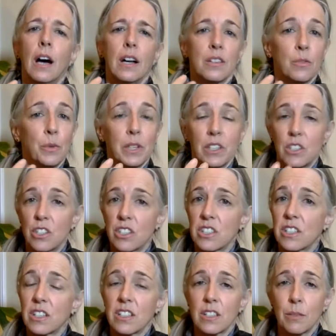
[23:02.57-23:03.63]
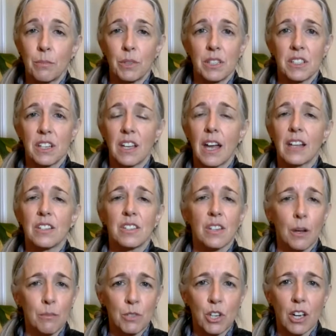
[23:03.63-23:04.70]
we could just simply say as
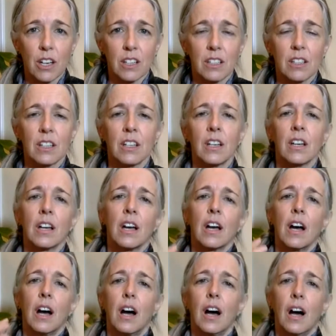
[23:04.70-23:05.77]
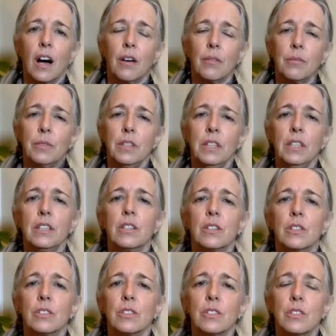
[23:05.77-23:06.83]
subject,
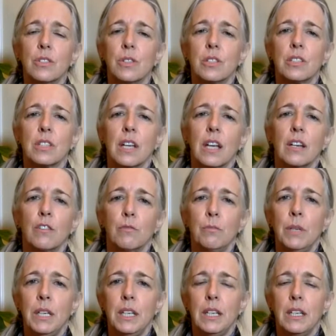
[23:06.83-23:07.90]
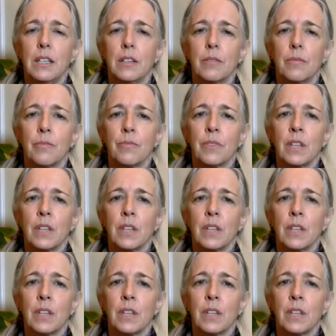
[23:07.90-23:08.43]
yields to a state of being.